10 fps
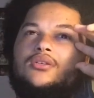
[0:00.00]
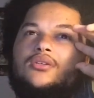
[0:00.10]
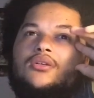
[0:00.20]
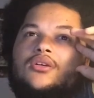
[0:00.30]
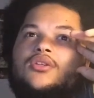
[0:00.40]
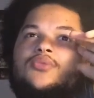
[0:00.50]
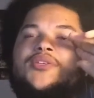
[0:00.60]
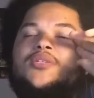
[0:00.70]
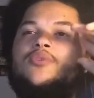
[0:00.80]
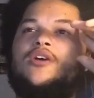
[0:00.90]
And the
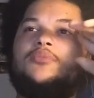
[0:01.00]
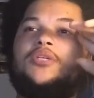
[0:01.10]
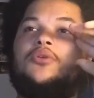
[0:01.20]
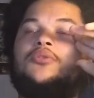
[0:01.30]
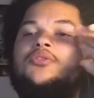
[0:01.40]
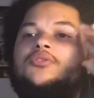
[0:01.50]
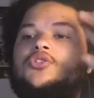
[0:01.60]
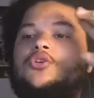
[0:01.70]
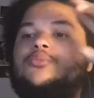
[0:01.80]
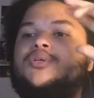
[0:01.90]
reason why I'm talking
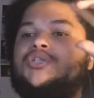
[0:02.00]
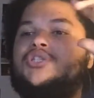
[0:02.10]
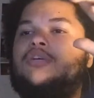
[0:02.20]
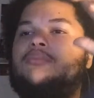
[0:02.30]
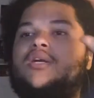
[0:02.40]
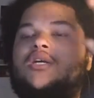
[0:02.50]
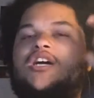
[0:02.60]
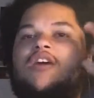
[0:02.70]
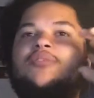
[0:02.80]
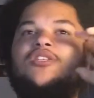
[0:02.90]
so much shit about the
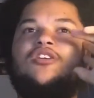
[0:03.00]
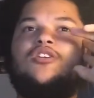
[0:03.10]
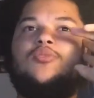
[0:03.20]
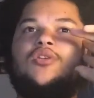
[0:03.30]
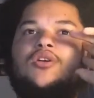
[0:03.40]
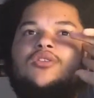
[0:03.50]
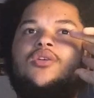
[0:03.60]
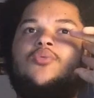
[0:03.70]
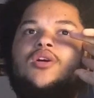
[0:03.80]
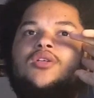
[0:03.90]
commentary is because I
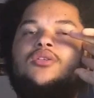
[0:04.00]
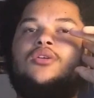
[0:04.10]
watched,